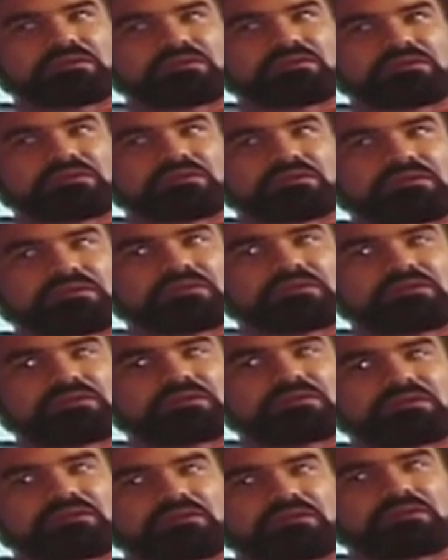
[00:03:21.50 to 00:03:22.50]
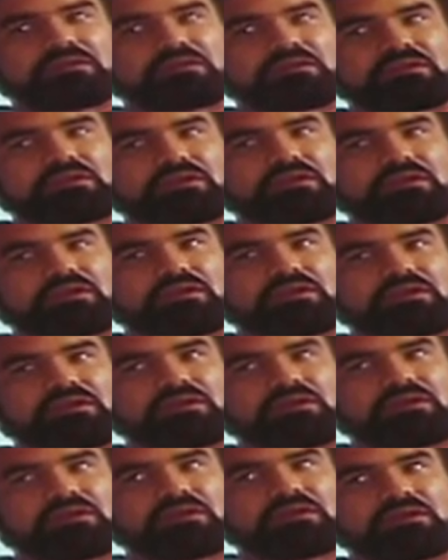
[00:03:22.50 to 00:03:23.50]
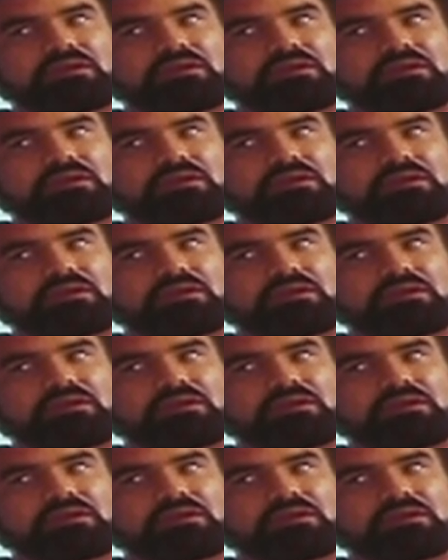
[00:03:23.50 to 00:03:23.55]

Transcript: (silence)